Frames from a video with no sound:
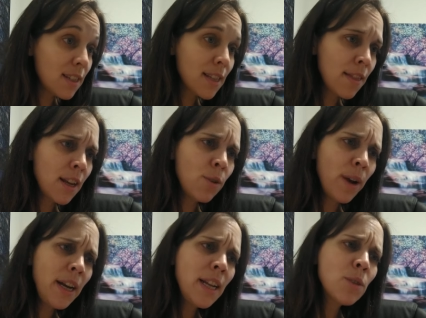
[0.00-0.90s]
he said that
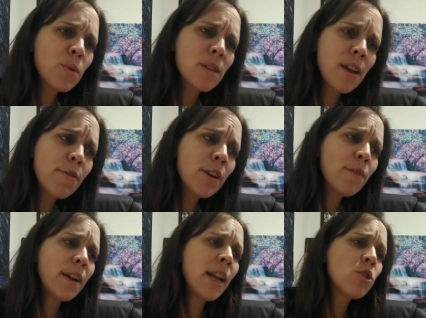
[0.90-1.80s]
Iranians were
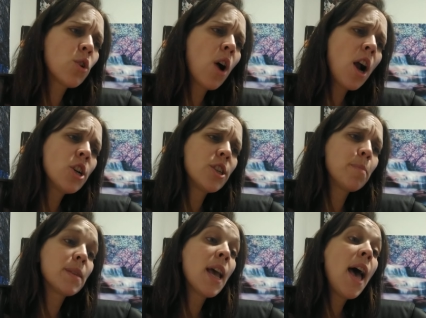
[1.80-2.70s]
suffering financial
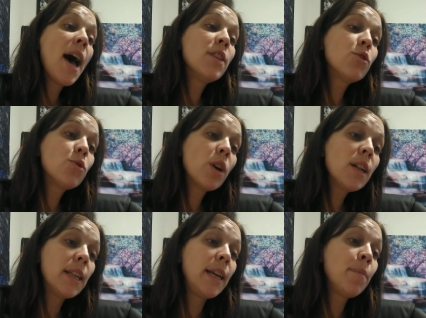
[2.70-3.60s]
hardships and
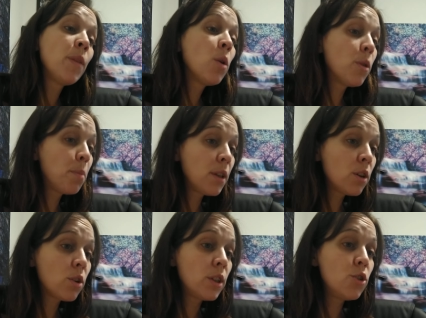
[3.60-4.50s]
struggling with
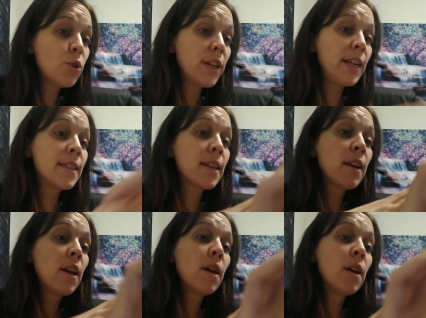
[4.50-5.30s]
political intrigues